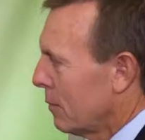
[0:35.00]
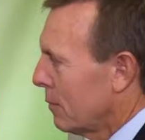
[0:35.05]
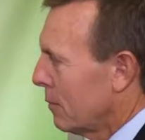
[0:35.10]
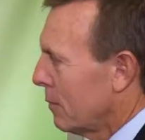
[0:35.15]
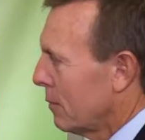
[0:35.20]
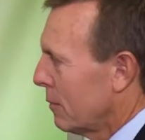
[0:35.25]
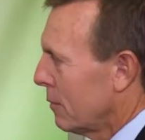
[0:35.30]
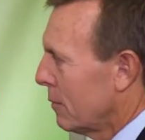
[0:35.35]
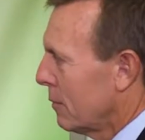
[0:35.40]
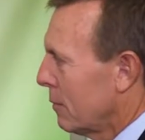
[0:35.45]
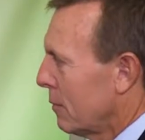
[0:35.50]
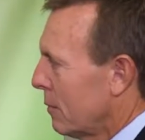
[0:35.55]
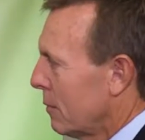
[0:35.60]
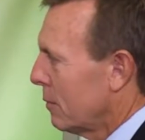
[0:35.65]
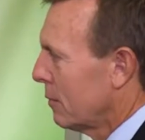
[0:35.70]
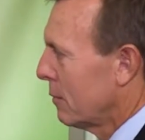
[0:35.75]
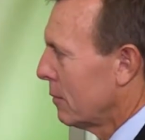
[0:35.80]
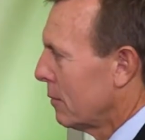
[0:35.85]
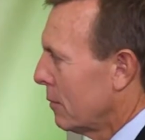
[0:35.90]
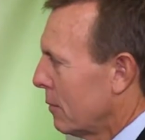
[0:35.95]

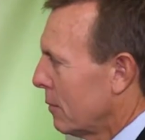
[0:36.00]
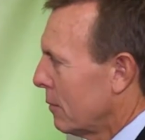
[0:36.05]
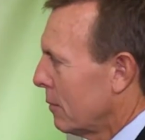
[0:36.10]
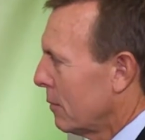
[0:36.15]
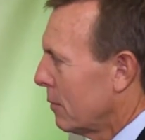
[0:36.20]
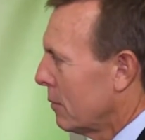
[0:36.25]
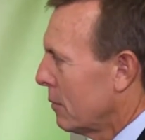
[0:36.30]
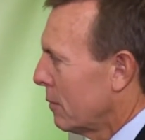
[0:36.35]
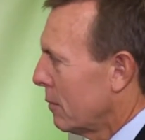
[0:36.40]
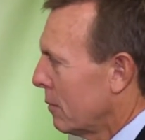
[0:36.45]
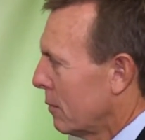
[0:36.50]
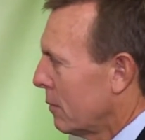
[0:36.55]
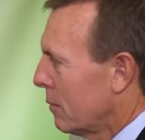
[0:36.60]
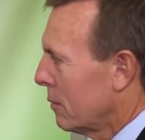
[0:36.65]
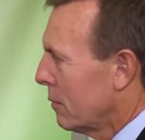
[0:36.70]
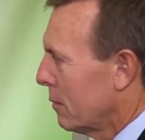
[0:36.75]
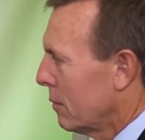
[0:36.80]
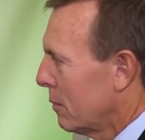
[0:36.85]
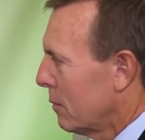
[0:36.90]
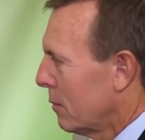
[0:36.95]

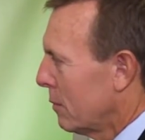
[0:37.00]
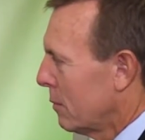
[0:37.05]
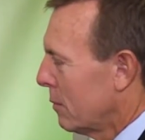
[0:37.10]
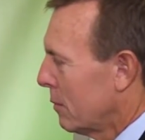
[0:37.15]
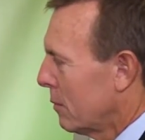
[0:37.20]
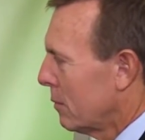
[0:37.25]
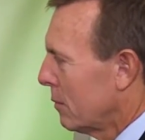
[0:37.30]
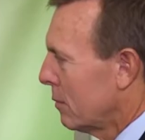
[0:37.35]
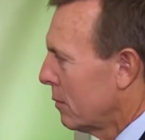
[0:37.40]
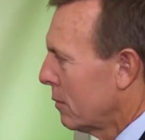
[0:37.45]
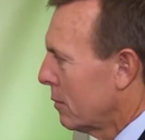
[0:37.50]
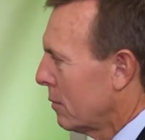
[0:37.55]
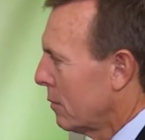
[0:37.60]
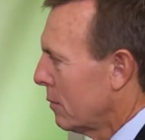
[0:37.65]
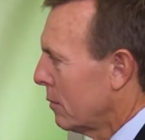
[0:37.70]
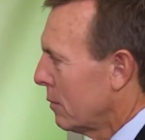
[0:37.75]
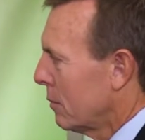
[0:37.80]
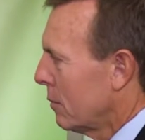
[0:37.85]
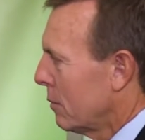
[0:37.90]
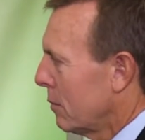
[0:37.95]

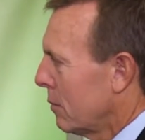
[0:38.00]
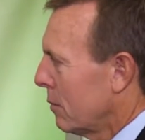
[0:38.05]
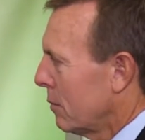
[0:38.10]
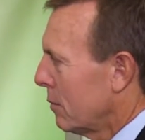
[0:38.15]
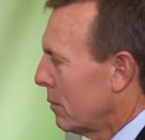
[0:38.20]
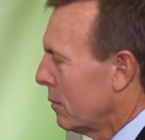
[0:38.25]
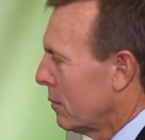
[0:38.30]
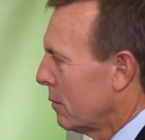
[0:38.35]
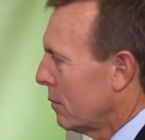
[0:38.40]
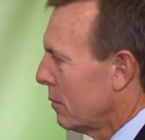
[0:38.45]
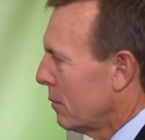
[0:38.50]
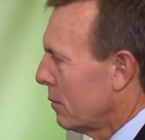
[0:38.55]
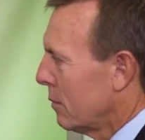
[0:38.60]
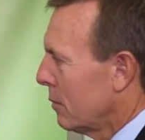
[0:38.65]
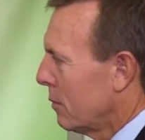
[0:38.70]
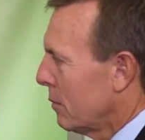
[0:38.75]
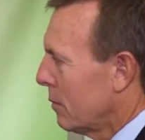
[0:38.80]
(not speaking)